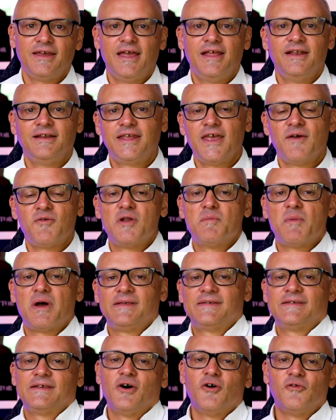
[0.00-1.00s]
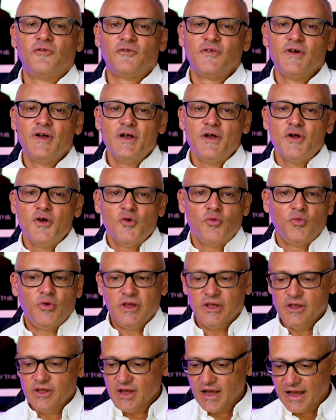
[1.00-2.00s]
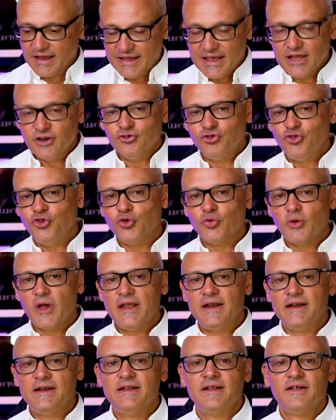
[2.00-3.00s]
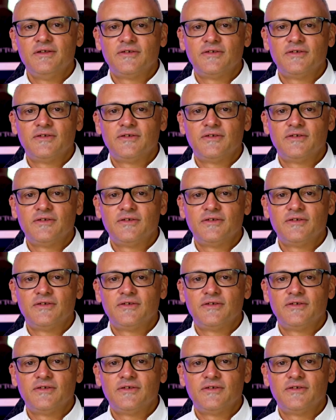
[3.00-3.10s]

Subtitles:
And Kevin and myself, we again curated